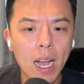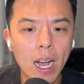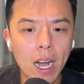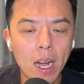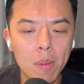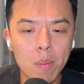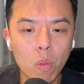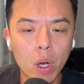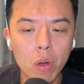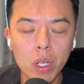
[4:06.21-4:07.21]

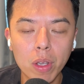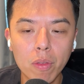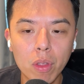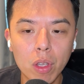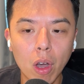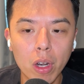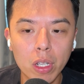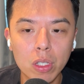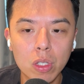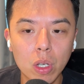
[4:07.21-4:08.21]
Why don't you give the
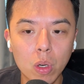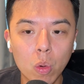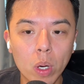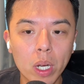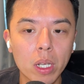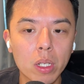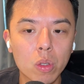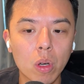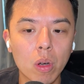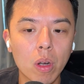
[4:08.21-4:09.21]
audience a quick
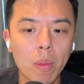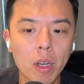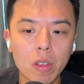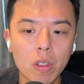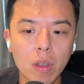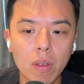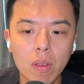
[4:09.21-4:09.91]
intro about yourself?